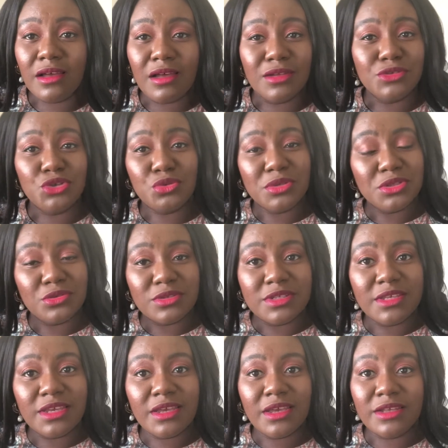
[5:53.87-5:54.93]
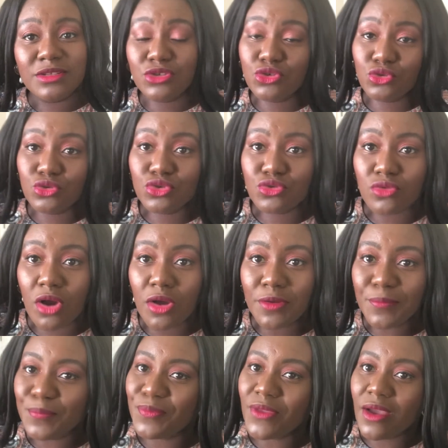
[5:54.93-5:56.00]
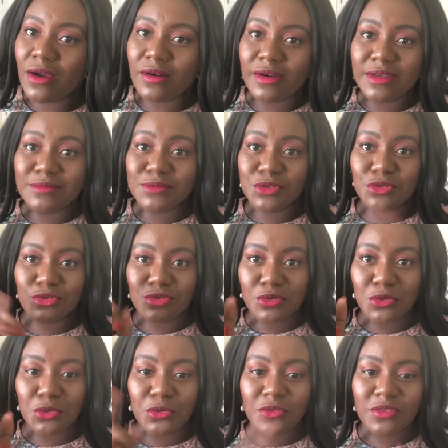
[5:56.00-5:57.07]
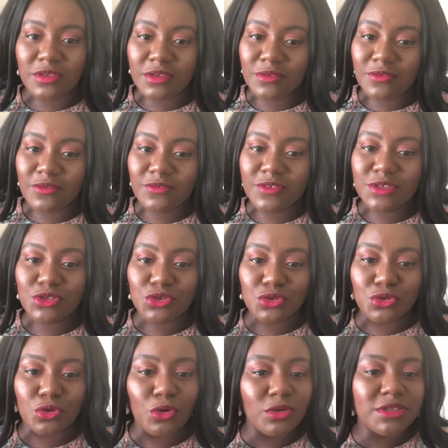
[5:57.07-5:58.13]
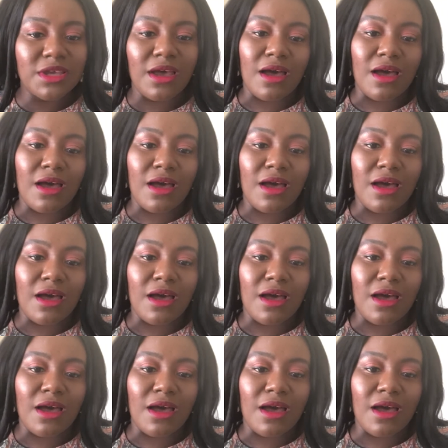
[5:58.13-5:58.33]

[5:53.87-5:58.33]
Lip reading: during the day, it's too strong, right? So note this to note.